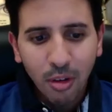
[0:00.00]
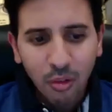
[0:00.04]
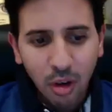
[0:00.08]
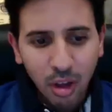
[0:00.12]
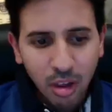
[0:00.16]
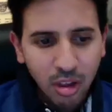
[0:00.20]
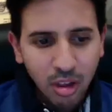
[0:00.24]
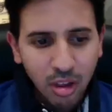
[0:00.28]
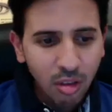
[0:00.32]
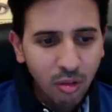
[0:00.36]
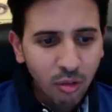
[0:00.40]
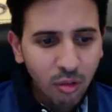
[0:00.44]

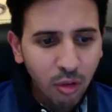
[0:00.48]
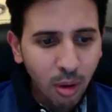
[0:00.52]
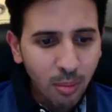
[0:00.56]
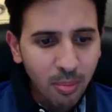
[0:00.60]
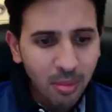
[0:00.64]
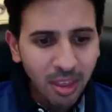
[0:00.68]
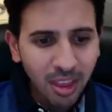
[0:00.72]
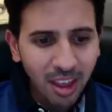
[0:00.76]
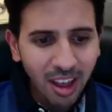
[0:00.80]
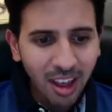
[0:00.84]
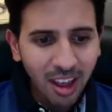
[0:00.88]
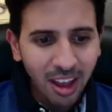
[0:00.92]
questions
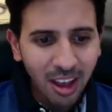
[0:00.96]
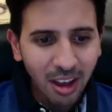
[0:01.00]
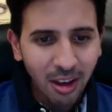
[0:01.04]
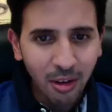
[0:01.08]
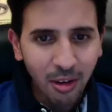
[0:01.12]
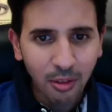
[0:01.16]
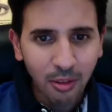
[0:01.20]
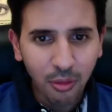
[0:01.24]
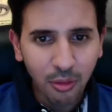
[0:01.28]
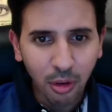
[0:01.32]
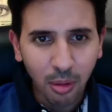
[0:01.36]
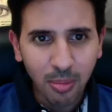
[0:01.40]
from
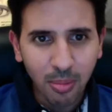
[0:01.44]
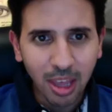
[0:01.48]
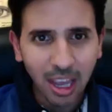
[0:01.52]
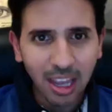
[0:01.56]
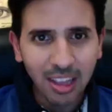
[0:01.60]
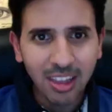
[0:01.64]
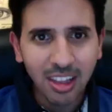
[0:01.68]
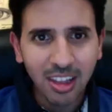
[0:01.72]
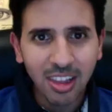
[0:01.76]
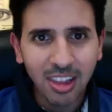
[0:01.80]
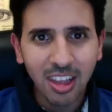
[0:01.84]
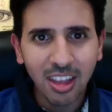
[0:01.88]
the
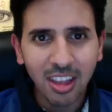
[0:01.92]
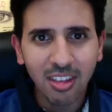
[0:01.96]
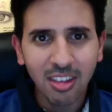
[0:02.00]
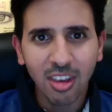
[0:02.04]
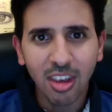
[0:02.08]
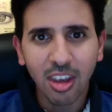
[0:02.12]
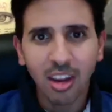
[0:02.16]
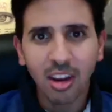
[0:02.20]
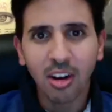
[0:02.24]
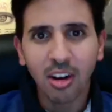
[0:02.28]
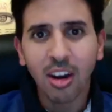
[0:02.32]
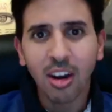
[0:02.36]
attendees
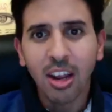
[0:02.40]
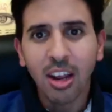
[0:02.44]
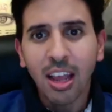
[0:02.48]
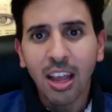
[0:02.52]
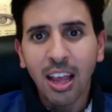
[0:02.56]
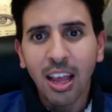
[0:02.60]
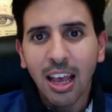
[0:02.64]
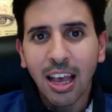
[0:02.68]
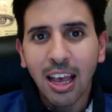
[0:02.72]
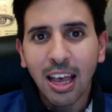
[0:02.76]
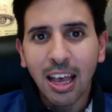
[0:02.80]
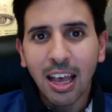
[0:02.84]
here.
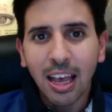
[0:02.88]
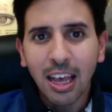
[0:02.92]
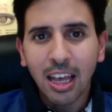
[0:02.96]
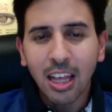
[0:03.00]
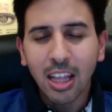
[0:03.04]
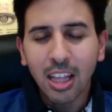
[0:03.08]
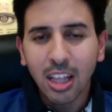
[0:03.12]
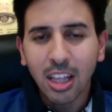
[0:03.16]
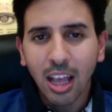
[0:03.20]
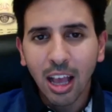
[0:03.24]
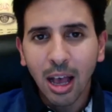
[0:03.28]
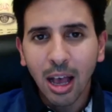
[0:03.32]

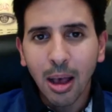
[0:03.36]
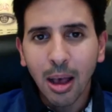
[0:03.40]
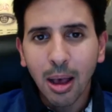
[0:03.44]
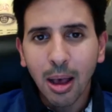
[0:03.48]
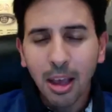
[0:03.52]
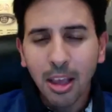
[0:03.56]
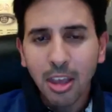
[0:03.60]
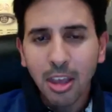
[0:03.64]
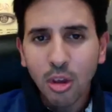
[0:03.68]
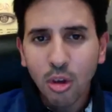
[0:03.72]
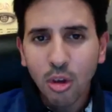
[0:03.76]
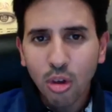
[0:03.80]

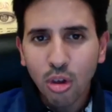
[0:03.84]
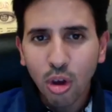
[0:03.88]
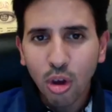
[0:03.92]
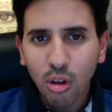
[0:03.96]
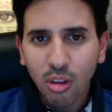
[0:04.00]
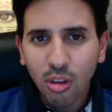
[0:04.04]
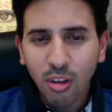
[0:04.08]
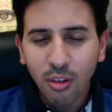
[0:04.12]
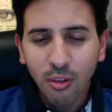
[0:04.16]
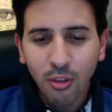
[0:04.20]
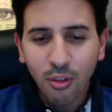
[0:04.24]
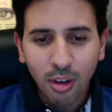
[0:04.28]
You
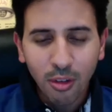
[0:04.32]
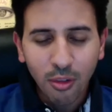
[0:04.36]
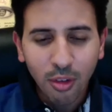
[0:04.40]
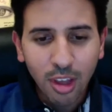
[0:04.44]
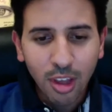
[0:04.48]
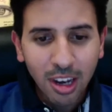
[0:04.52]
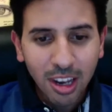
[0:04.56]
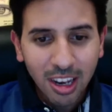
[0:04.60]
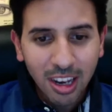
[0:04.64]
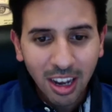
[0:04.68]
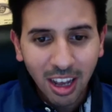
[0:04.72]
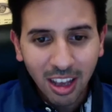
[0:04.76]
showed
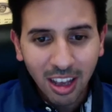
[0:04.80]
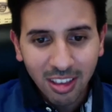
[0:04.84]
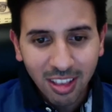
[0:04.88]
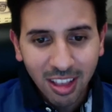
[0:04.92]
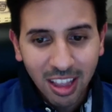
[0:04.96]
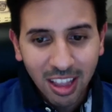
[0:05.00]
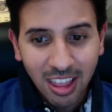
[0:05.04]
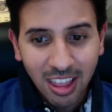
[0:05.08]
very nicely